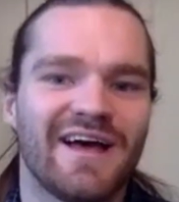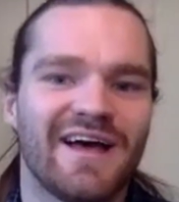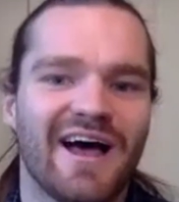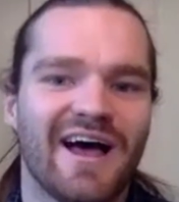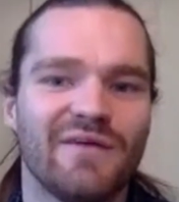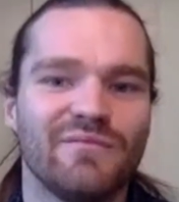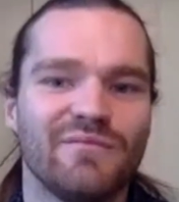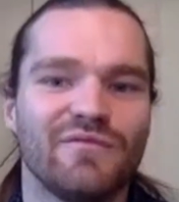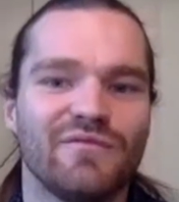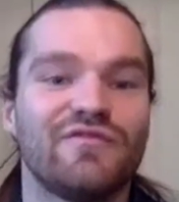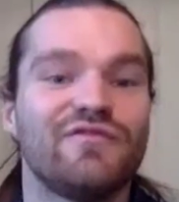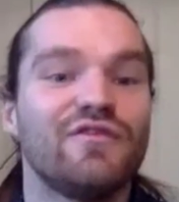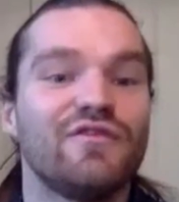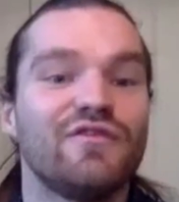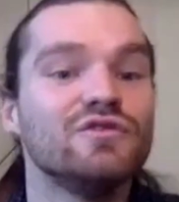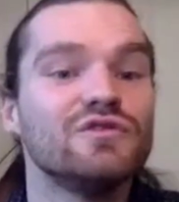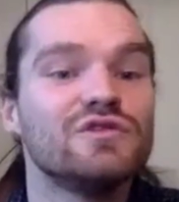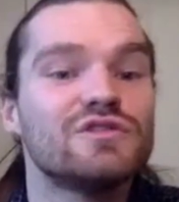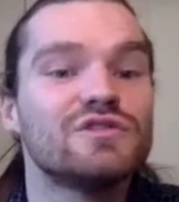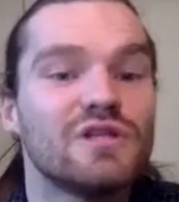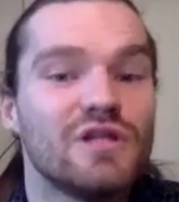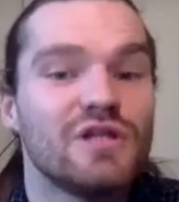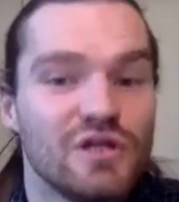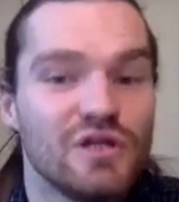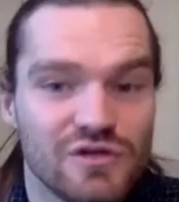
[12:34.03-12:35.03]
Um, full
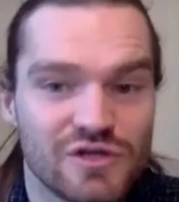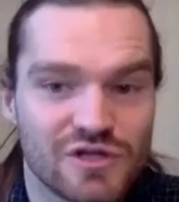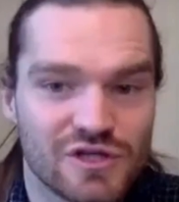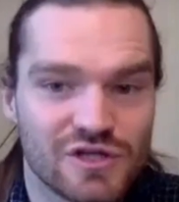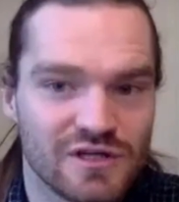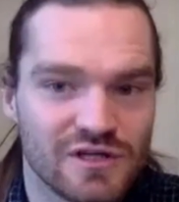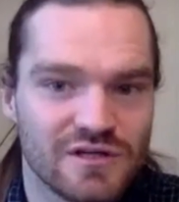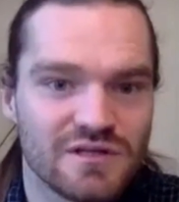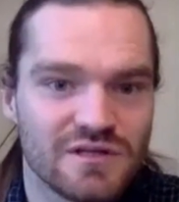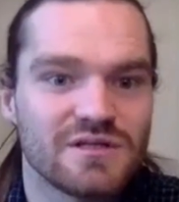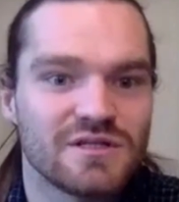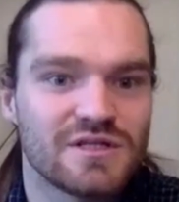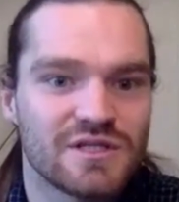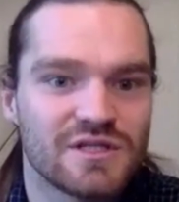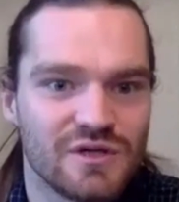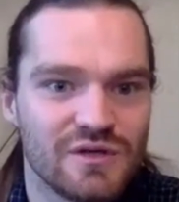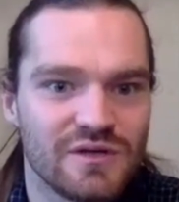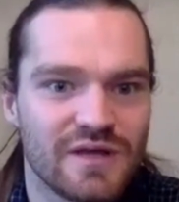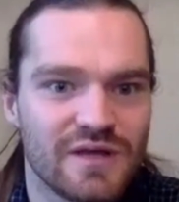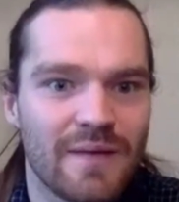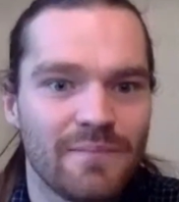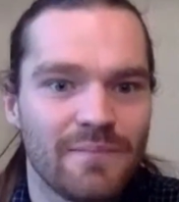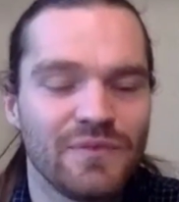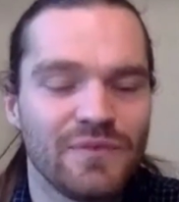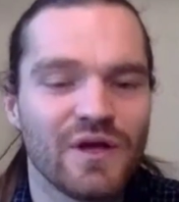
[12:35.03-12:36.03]
solutions to
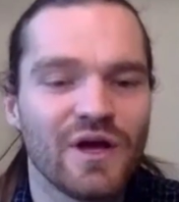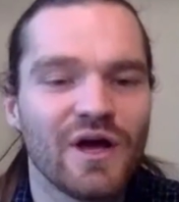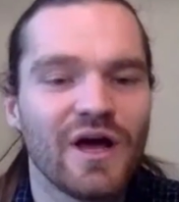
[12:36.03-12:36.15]
them.